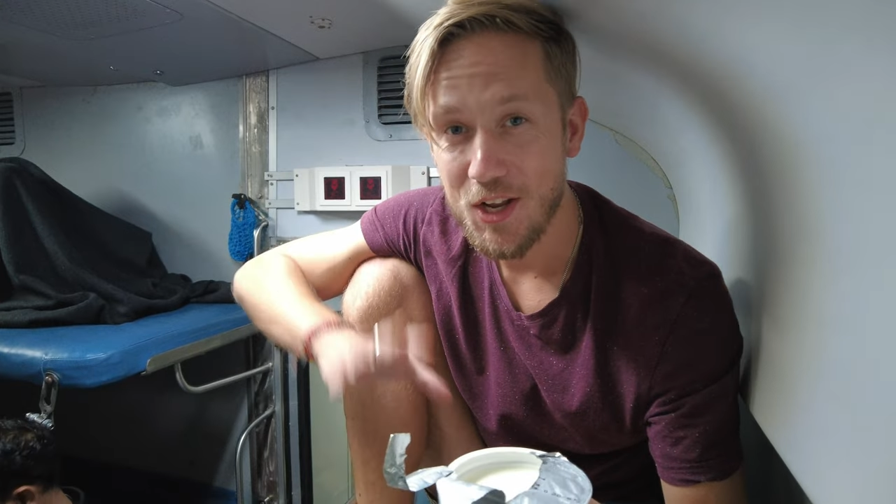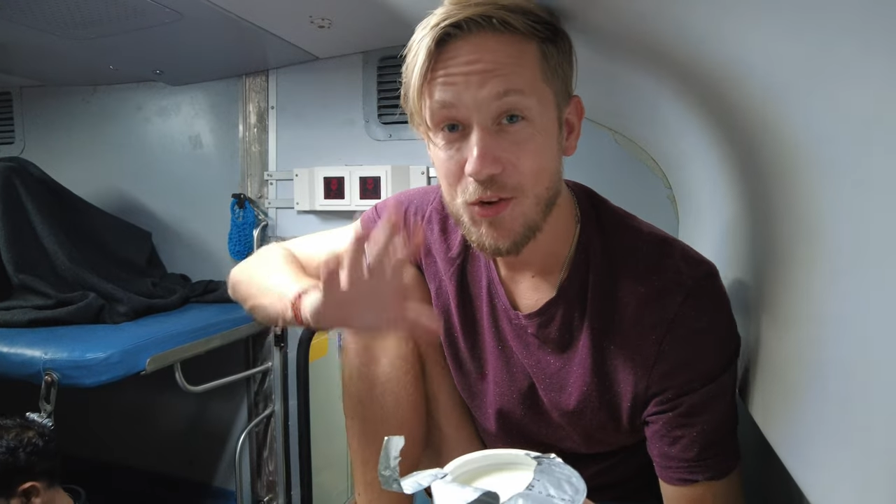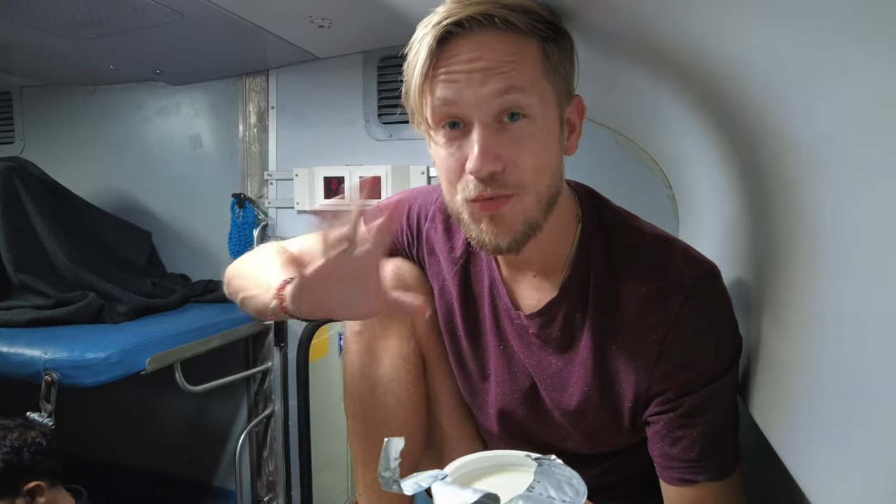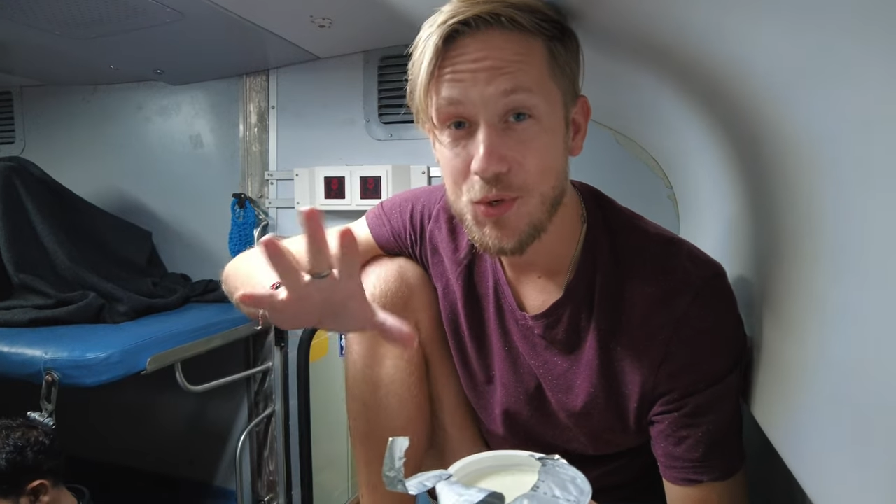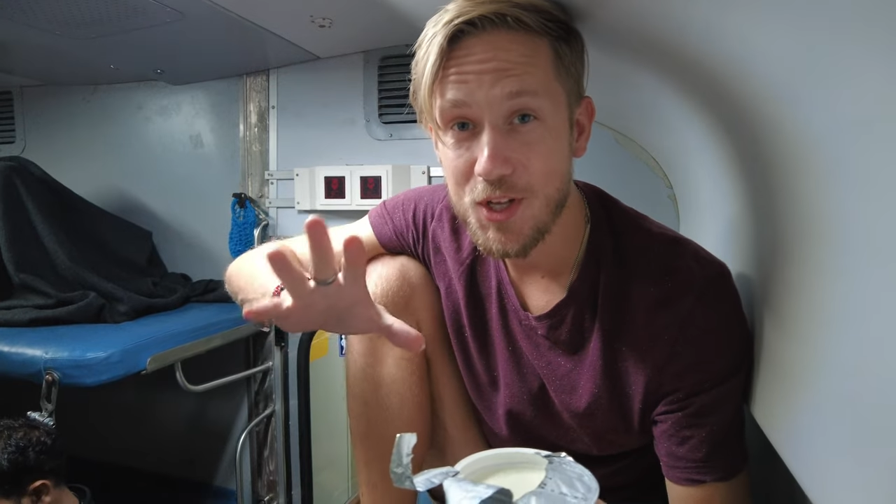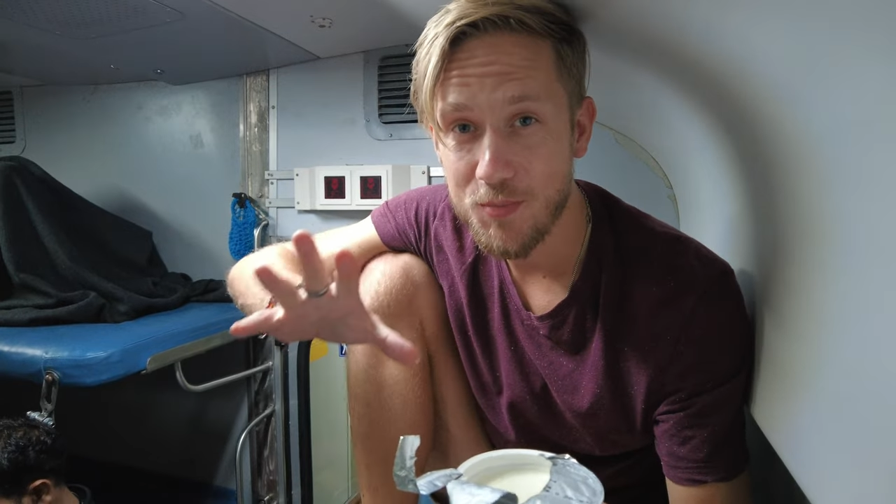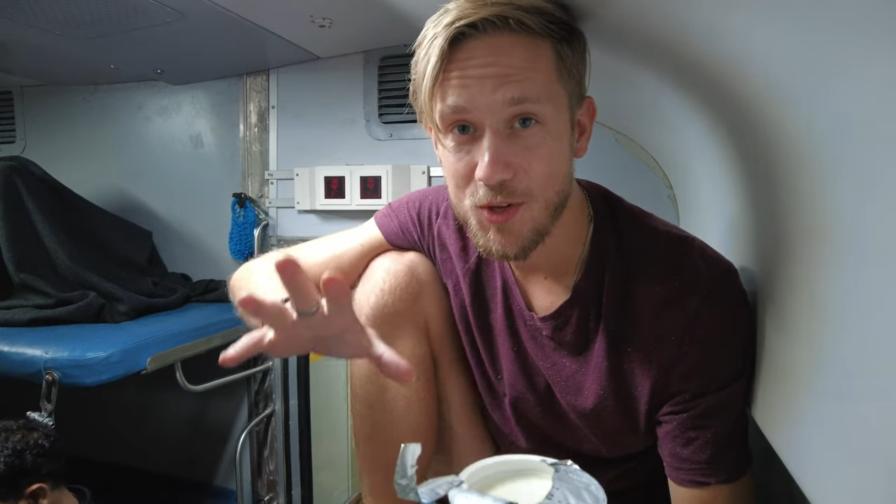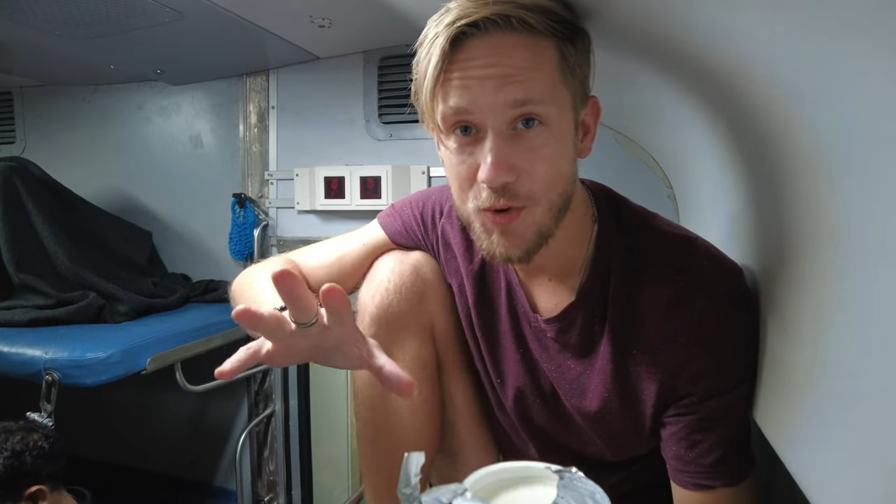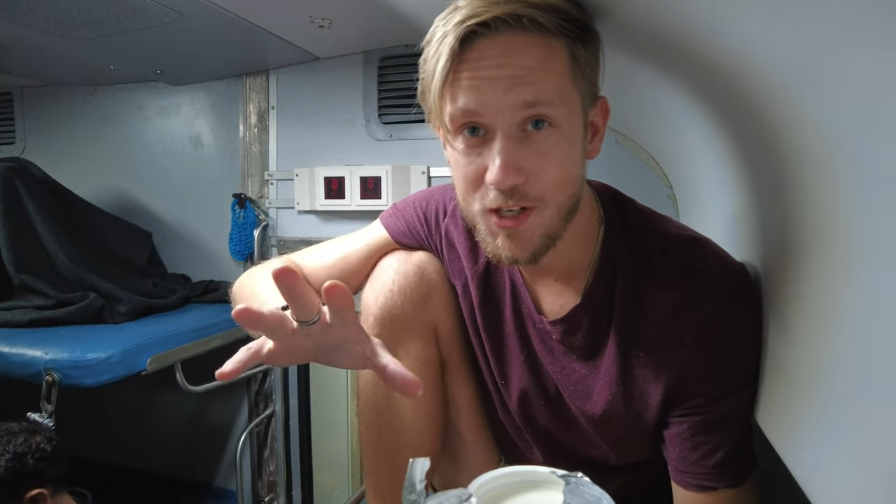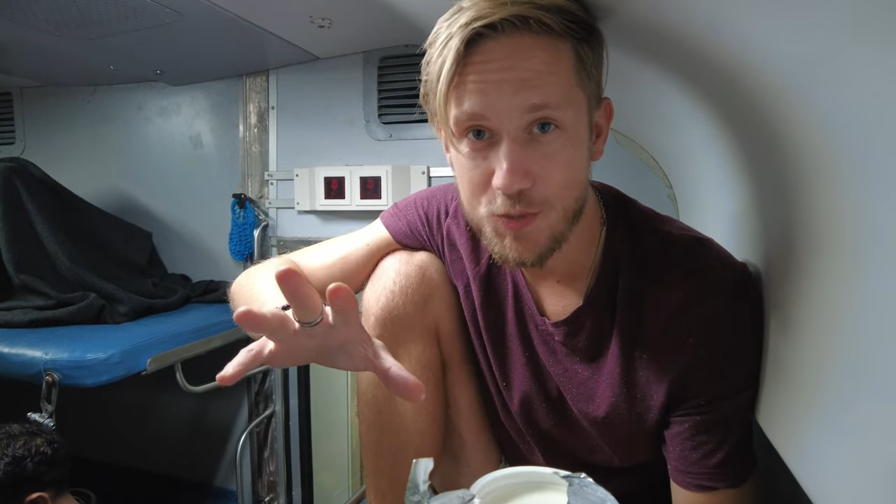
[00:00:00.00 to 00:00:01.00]
Now, the food can
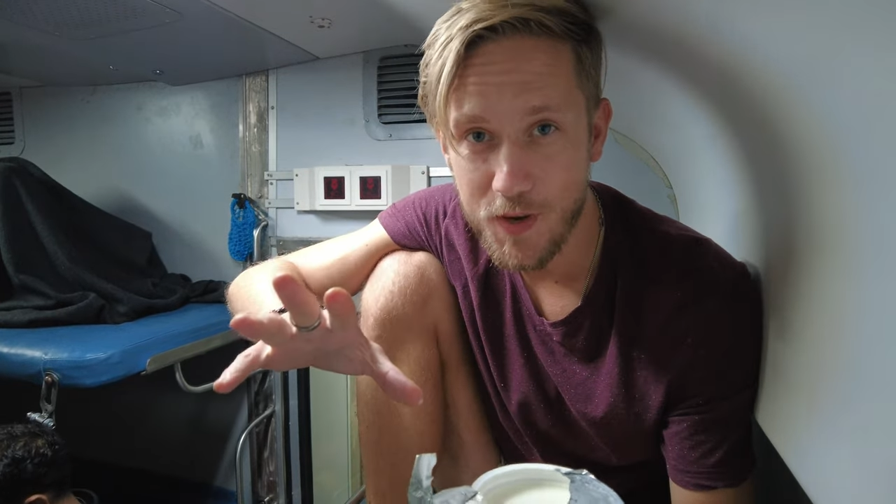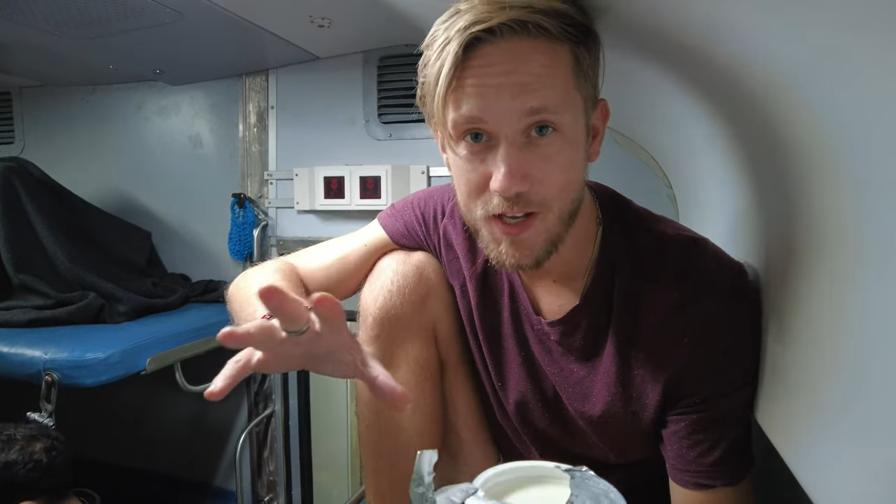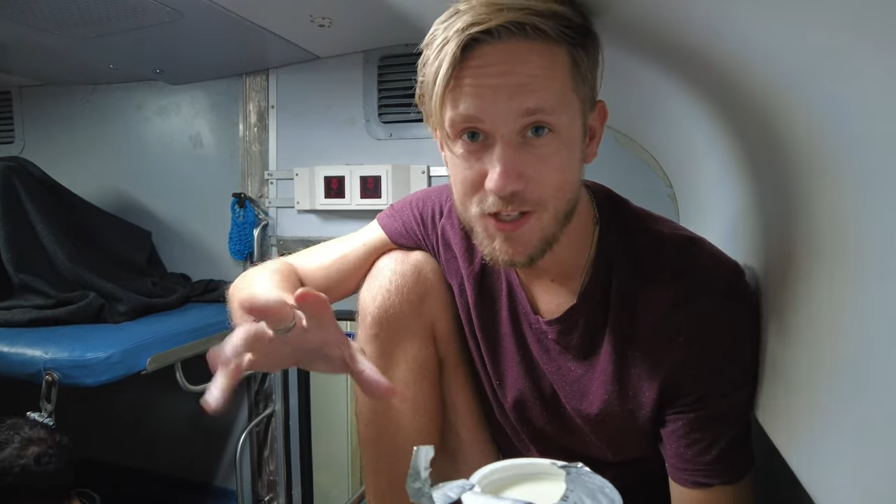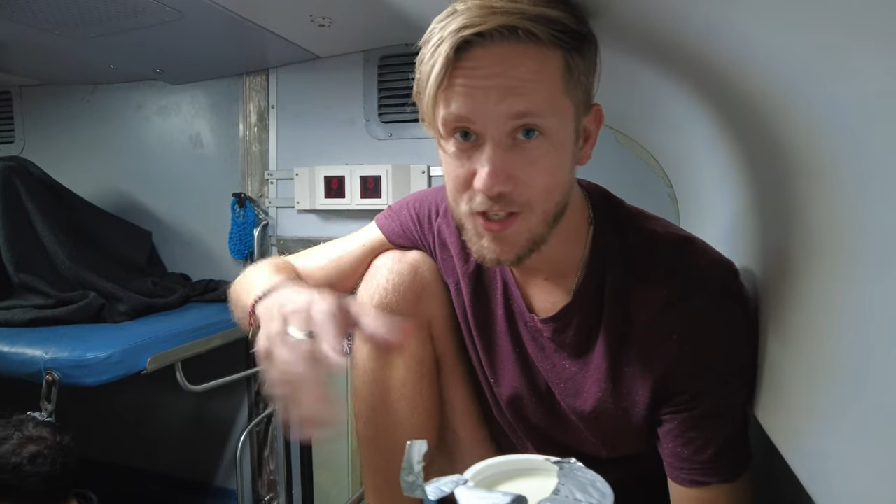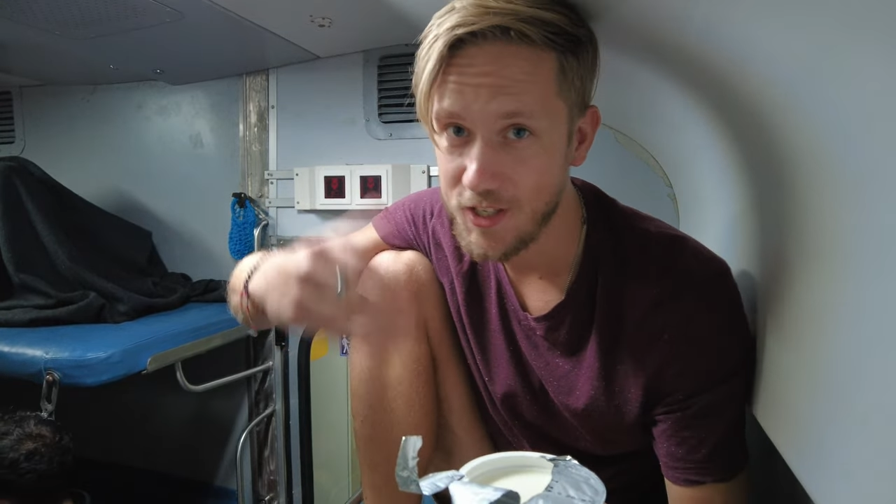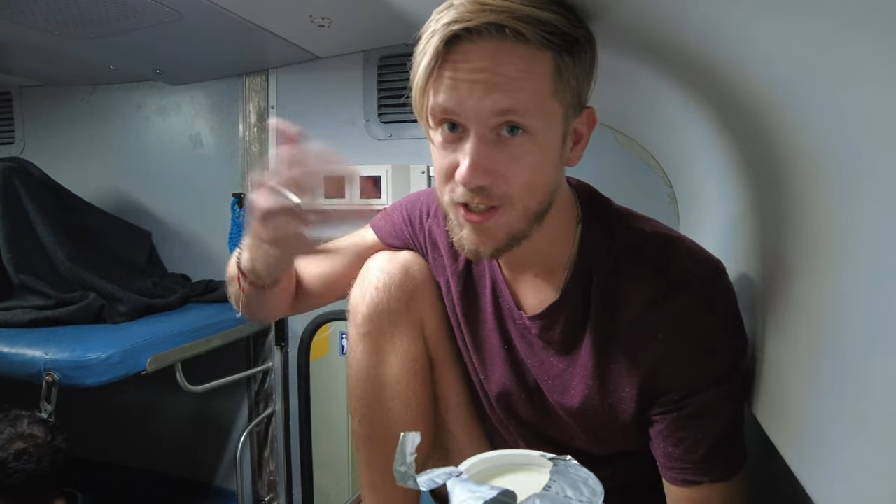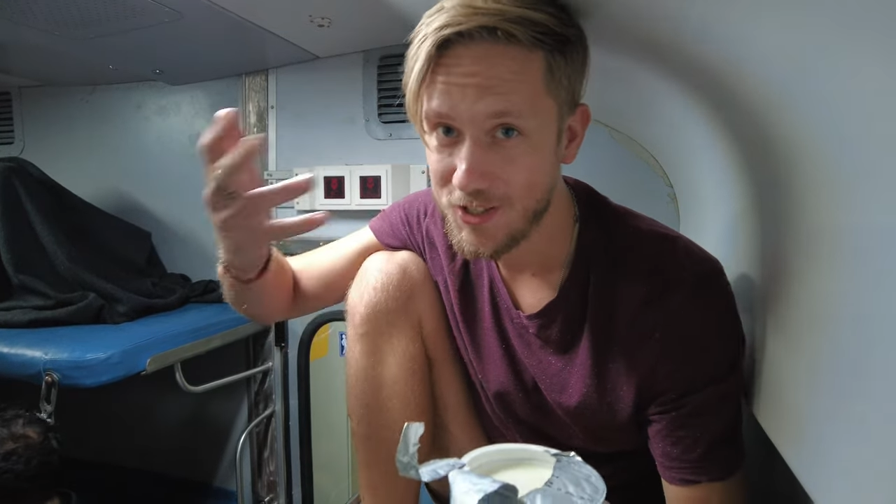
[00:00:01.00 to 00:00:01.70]
be quite spicy.